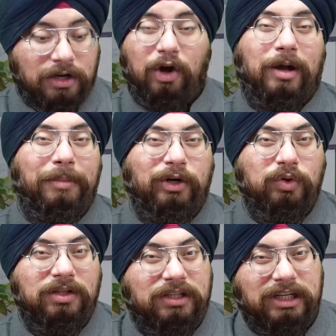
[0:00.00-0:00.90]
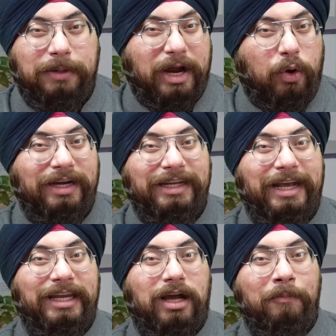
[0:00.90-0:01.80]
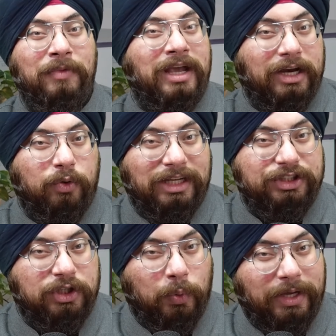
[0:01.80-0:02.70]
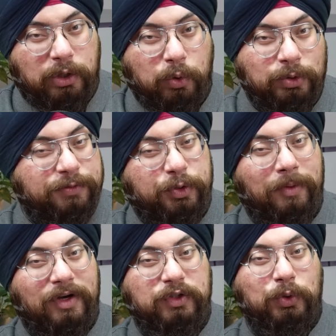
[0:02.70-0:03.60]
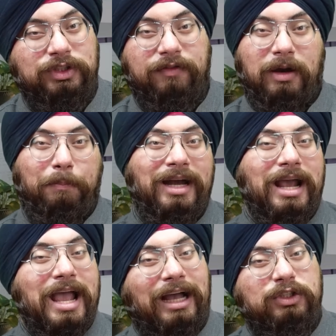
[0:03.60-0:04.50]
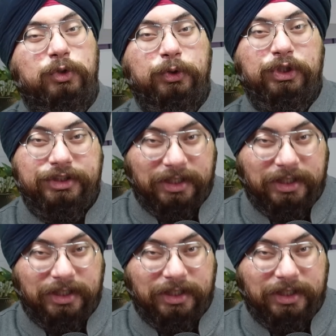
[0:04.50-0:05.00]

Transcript: Now, coming to the third priority area in relation to inclusive human resource development and social